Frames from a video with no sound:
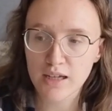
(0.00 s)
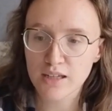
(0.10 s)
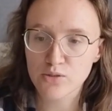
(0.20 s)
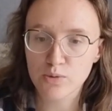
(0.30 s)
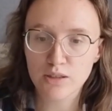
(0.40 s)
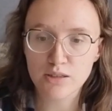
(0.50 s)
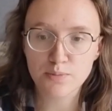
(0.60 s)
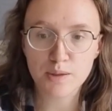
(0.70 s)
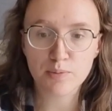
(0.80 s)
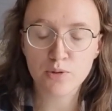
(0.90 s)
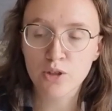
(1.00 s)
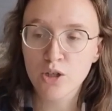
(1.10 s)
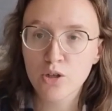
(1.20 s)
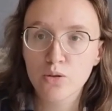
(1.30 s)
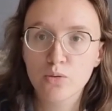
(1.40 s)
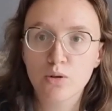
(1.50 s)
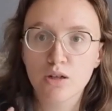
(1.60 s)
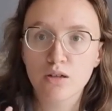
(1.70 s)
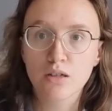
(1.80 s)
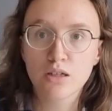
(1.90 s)
as well as people who
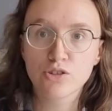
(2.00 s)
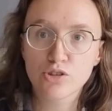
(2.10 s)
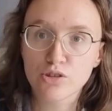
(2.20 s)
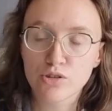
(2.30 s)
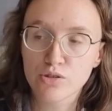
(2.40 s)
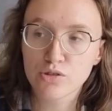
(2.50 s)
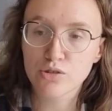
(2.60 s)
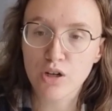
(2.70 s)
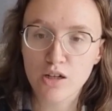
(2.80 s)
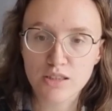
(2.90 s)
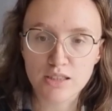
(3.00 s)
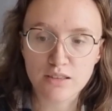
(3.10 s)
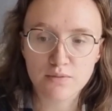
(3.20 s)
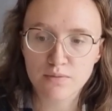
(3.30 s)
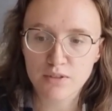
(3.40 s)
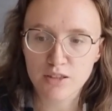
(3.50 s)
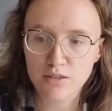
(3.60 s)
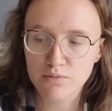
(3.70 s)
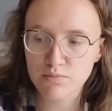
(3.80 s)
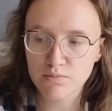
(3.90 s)
are just starting
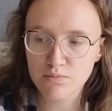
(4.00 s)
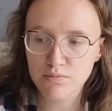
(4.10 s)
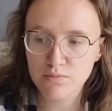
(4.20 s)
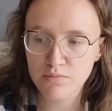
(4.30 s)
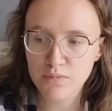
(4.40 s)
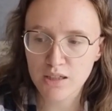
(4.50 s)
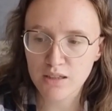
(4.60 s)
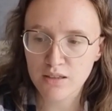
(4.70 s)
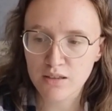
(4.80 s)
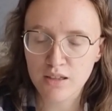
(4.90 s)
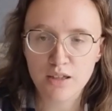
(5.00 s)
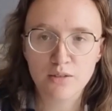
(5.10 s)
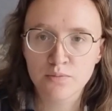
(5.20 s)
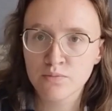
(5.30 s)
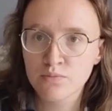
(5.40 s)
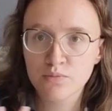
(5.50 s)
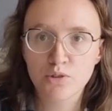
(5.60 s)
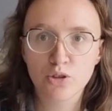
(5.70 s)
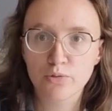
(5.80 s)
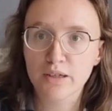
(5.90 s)
their
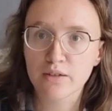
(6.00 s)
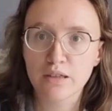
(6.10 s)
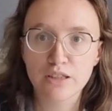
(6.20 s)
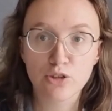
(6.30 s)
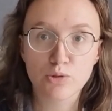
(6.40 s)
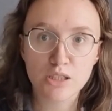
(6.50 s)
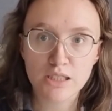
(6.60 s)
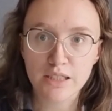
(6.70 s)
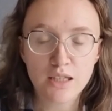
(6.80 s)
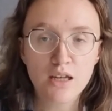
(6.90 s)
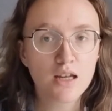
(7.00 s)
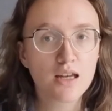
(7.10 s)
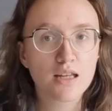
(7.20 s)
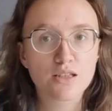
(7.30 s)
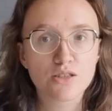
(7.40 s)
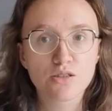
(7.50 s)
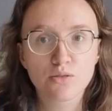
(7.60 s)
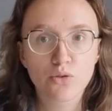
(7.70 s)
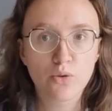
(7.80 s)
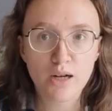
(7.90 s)
career in a new city. It's
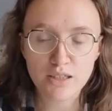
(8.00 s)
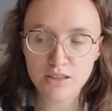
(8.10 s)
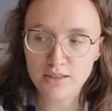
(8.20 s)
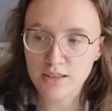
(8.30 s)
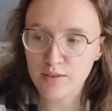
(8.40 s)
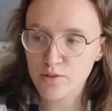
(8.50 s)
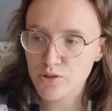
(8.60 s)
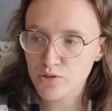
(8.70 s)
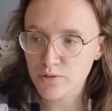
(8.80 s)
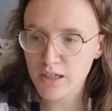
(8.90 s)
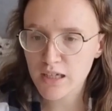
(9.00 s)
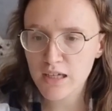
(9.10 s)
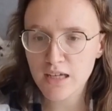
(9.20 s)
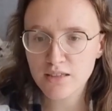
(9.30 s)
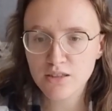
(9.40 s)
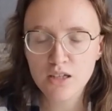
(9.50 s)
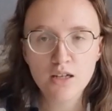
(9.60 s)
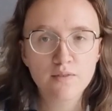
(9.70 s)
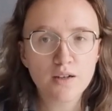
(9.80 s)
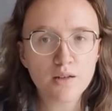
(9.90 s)
quite a diverse array and
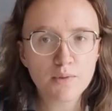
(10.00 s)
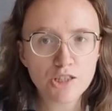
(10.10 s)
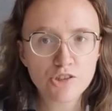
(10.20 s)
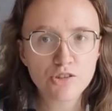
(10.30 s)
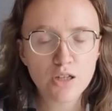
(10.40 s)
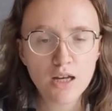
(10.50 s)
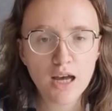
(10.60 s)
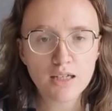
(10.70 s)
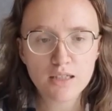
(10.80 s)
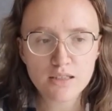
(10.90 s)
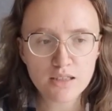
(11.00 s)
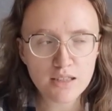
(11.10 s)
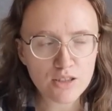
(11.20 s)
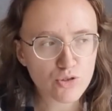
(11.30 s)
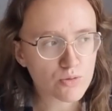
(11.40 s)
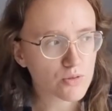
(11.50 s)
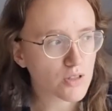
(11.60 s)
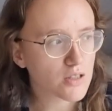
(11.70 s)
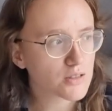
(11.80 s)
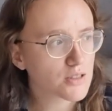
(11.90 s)
very much an intellectual
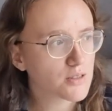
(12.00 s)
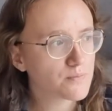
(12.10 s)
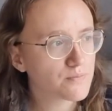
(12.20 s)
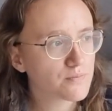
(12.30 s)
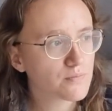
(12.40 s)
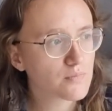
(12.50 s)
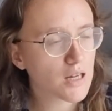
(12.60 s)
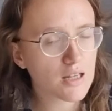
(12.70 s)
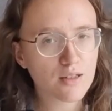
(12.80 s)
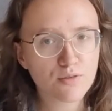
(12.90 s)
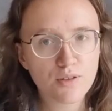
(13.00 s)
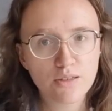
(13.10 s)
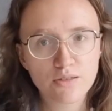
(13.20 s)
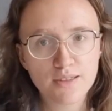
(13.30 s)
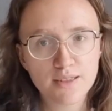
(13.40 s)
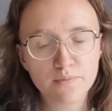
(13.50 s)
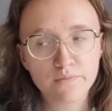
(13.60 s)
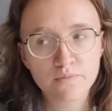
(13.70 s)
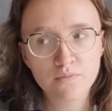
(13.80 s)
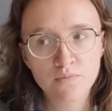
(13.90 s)
crowd. I have found
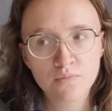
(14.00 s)
them